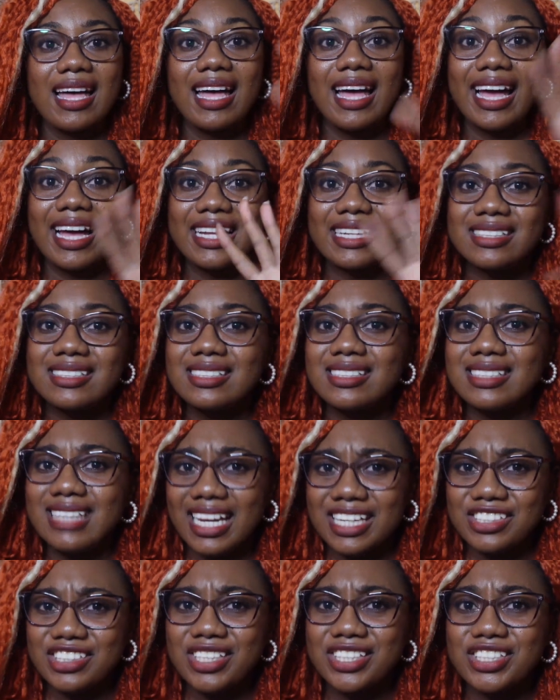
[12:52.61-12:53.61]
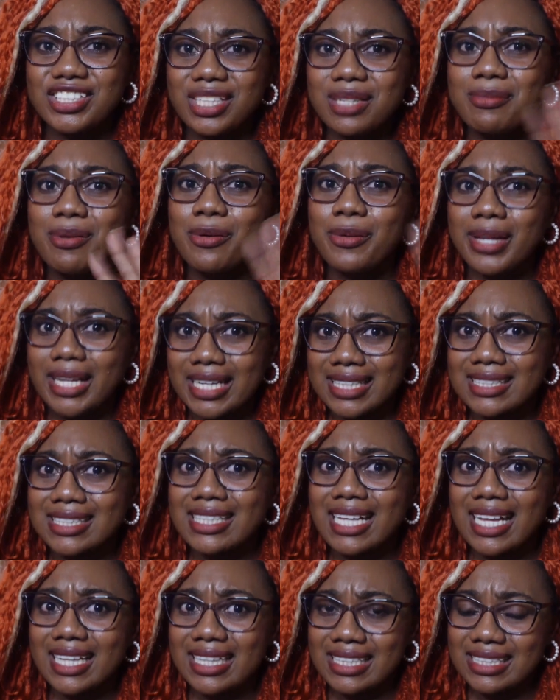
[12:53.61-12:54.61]
and digestion, but we'll get to
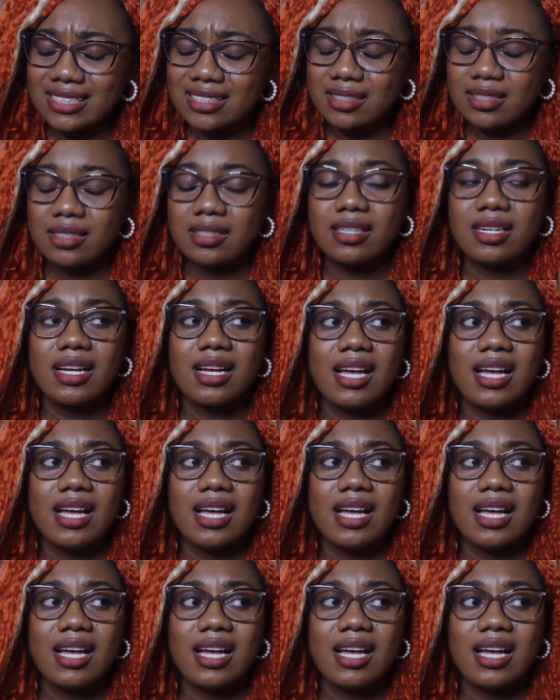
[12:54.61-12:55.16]
that later.